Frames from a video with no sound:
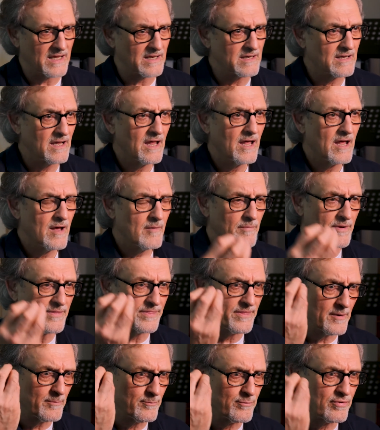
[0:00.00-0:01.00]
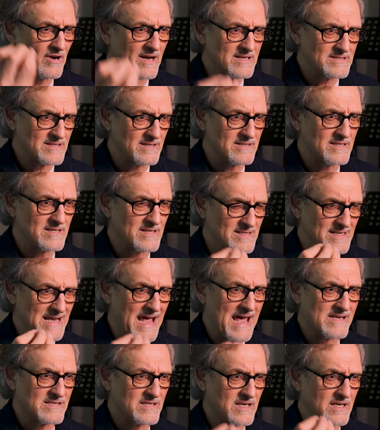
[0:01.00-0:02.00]
it, but their presence is
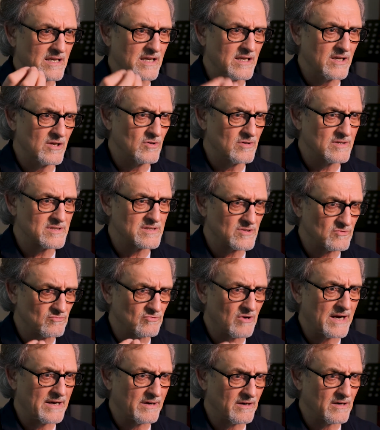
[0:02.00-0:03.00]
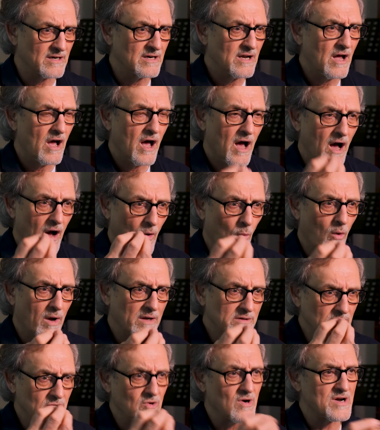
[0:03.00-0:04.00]
asking you as a writer
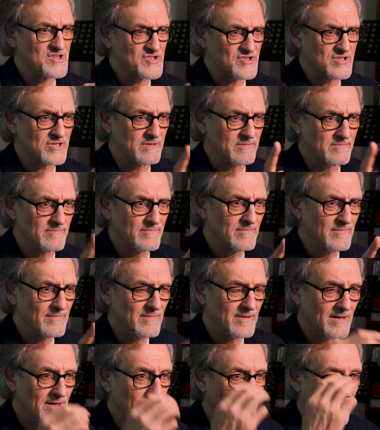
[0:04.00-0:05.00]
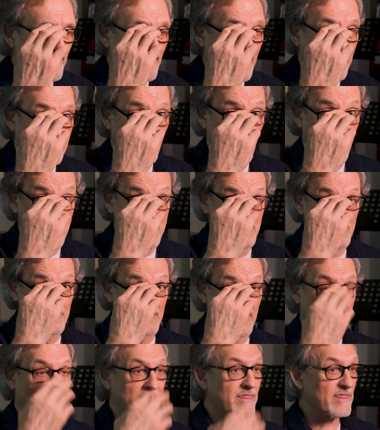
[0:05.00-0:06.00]
one question. And that
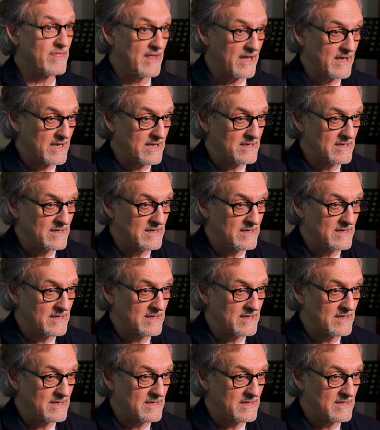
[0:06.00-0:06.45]
question, I think,